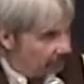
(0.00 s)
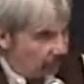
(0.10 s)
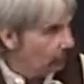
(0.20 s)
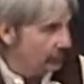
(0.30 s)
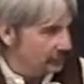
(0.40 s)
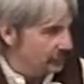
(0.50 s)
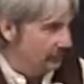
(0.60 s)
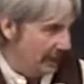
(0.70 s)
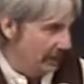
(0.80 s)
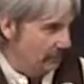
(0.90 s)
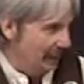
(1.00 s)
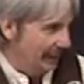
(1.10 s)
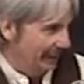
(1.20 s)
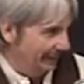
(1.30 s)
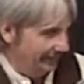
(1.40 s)
the Lord somehow
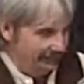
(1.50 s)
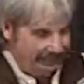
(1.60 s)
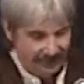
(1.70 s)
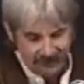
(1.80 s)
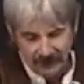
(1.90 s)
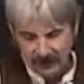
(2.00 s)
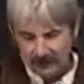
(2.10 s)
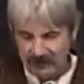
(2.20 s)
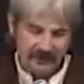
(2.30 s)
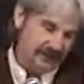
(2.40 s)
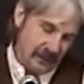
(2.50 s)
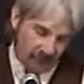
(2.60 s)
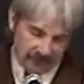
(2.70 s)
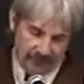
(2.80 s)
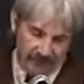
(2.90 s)
behind but
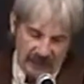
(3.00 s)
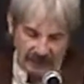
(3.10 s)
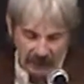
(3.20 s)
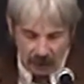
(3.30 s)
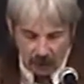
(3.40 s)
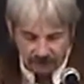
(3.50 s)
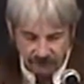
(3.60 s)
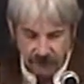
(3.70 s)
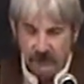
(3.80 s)
okay, I got off.